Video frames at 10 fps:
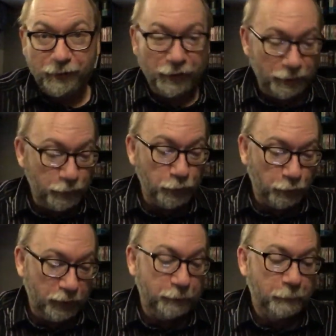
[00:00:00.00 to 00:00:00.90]
good on Google,
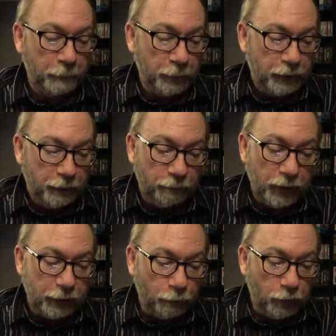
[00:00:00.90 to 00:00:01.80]
right?
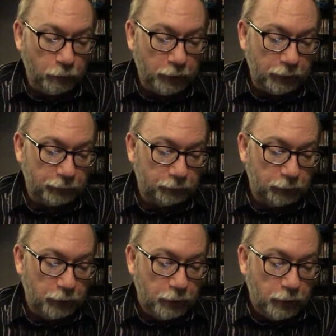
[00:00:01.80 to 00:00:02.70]
Finding it right away.
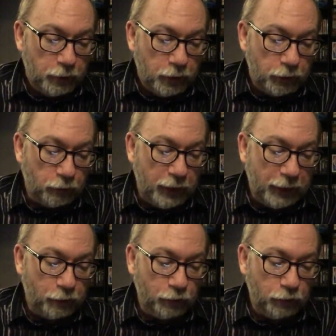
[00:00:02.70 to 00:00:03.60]
So
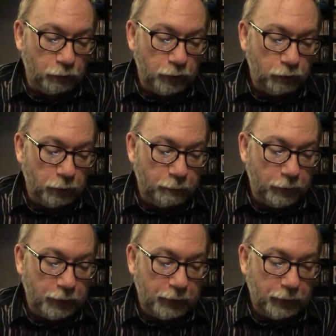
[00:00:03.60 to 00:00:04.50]
Knuckles was written
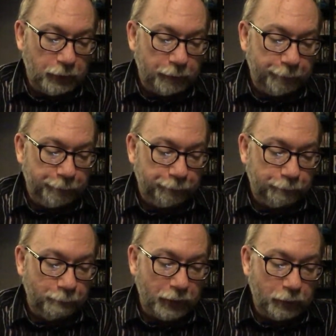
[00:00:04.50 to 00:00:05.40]
by uh,
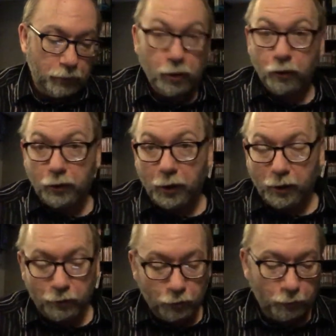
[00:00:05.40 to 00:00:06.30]
by Curt
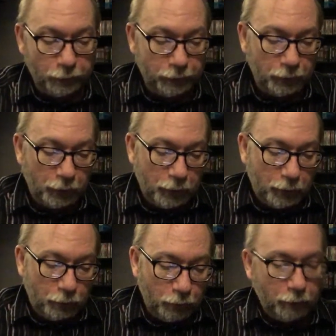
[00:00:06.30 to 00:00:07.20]
Clark, who was,
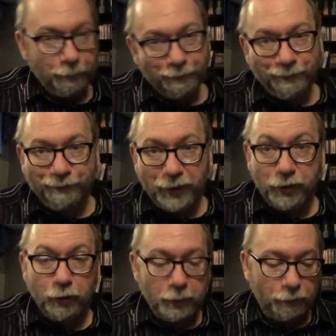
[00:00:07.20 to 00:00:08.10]
well, a
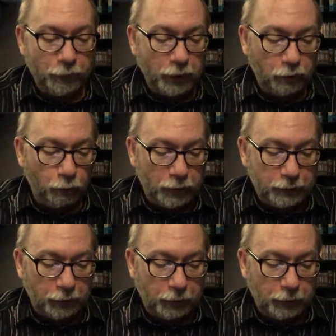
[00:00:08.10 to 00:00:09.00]
pseudonym for Donald
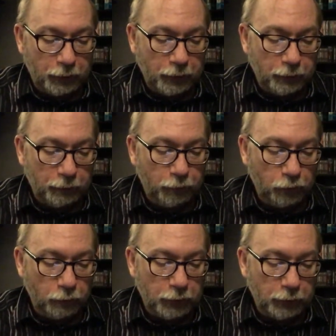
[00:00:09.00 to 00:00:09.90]
Westlake. And if
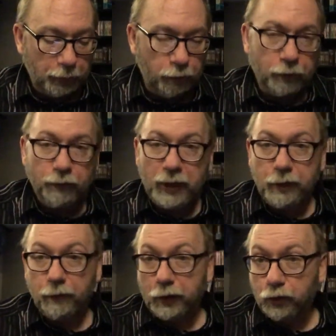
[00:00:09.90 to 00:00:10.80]
you're uh, if you're a fan
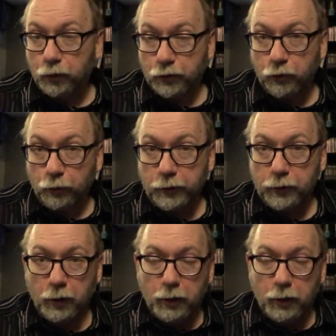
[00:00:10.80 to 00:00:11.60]
of like short stories,